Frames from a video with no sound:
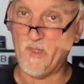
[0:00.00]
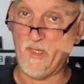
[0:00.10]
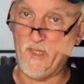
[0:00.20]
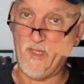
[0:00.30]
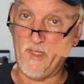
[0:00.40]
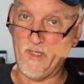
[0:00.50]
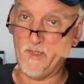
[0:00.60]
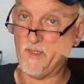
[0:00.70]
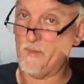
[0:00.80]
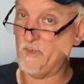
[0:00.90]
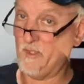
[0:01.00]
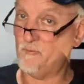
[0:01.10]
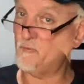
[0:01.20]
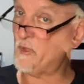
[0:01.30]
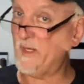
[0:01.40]
and I'm going to
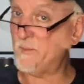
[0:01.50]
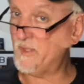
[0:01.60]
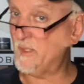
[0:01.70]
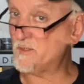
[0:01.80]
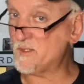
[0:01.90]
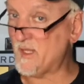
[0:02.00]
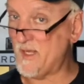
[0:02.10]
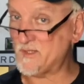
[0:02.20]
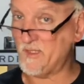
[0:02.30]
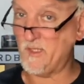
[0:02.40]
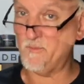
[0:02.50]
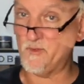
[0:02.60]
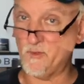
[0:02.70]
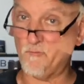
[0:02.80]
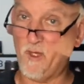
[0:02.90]
try to pronounce his last name.
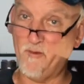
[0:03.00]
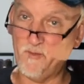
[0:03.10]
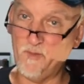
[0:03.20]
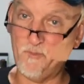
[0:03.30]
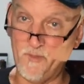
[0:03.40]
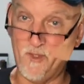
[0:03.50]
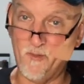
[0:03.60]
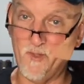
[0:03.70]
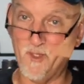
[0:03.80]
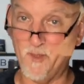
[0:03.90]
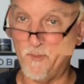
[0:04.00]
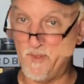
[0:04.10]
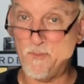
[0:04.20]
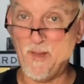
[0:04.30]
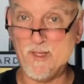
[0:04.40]
So, Ravi, you know, uh,
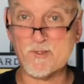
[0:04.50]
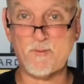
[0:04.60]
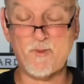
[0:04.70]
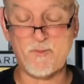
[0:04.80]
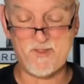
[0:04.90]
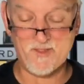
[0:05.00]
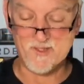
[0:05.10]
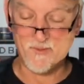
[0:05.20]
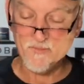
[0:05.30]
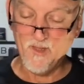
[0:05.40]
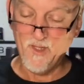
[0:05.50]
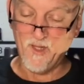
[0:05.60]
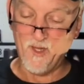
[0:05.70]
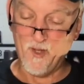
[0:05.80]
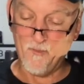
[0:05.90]
be patient with me here.
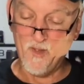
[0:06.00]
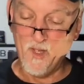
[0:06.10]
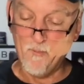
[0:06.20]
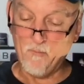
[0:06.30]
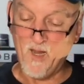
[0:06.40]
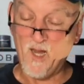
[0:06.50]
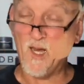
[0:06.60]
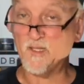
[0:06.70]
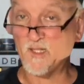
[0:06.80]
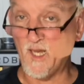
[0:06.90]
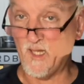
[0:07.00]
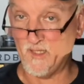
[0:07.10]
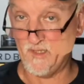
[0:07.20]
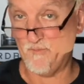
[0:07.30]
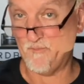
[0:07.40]
Um, Mahan
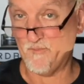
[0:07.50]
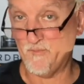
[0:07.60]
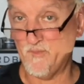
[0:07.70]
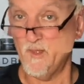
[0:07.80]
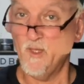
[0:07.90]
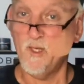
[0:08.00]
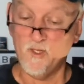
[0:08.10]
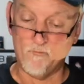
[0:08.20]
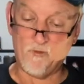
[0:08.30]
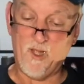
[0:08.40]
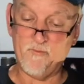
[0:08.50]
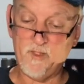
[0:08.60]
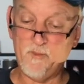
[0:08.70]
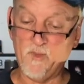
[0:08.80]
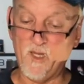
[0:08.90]
Kali,
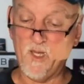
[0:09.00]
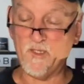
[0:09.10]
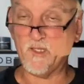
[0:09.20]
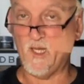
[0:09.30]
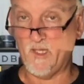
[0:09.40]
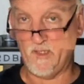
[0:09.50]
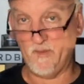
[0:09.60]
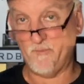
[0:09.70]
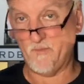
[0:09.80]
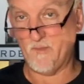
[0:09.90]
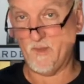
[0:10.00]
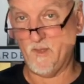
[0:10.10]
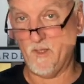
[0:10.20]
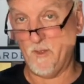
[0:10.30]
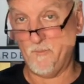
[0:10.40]
Ravi Mahan Kali.
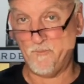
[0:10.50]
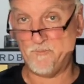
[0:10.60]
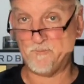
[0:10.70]
Um,